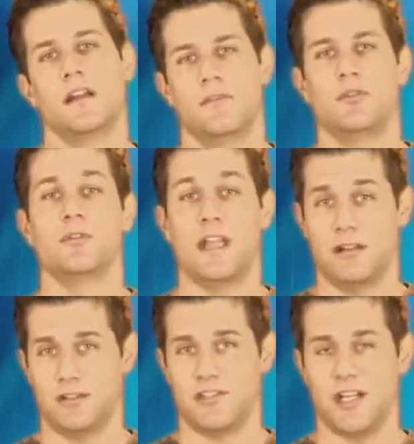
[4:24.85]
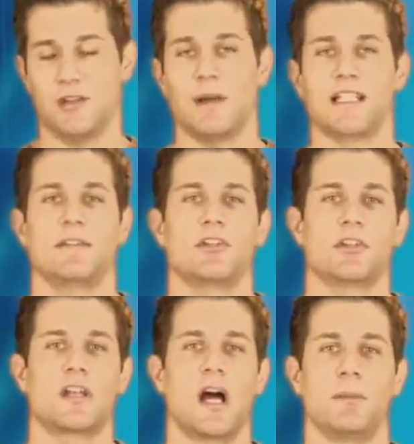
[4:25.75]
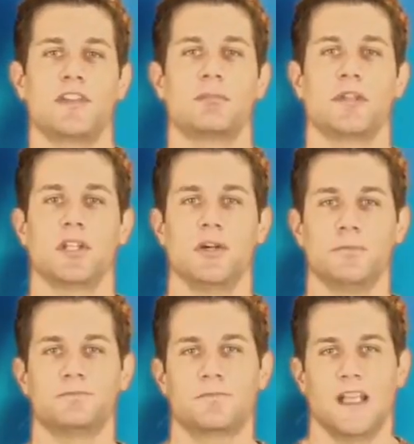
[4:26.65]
if you care to share by leaving your comments below.